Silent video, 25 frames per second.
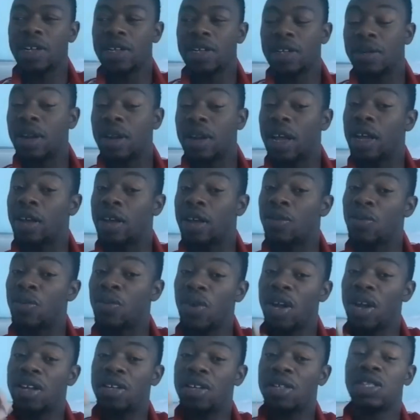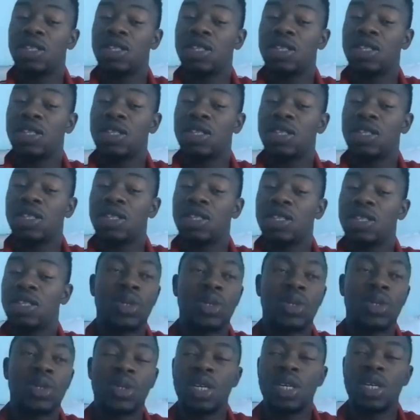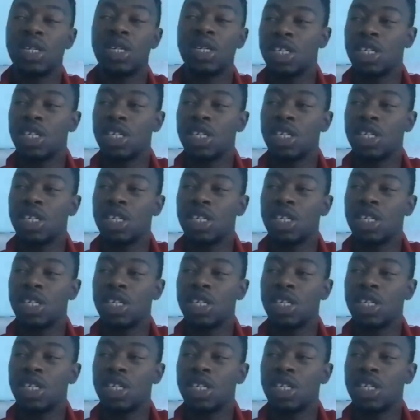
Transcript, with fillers: like when I started to transition